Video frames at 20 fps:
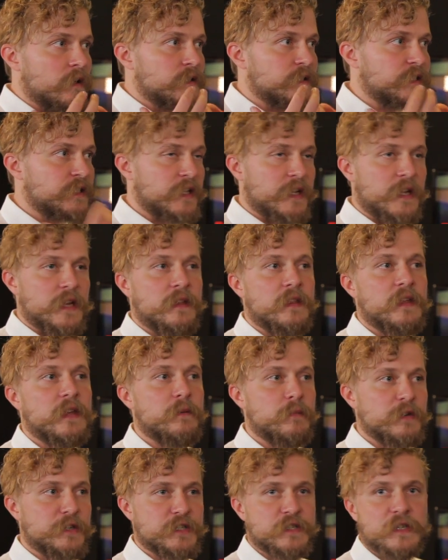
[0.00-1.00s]
see the
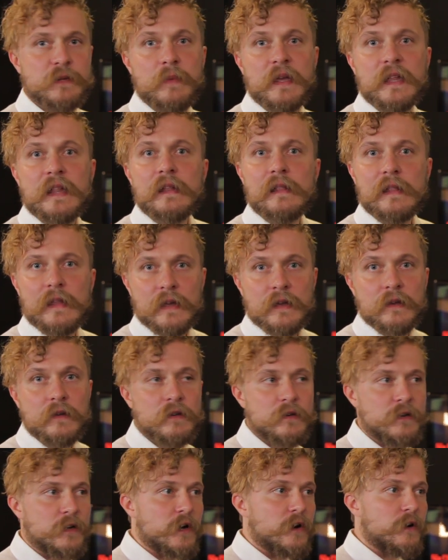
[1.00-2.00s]
images immediately.
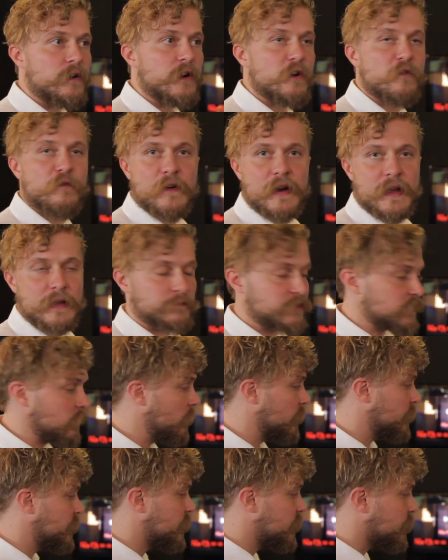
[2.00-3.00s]
No frames
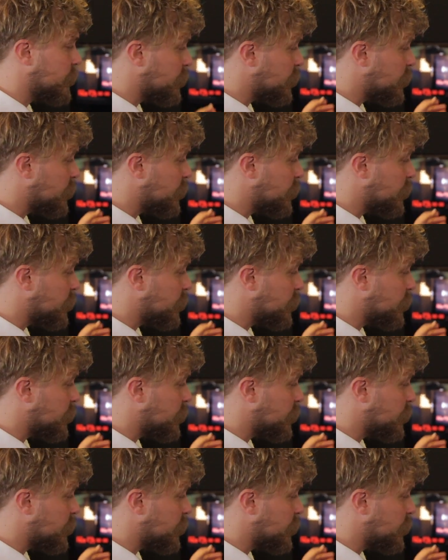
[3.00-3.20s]
lost.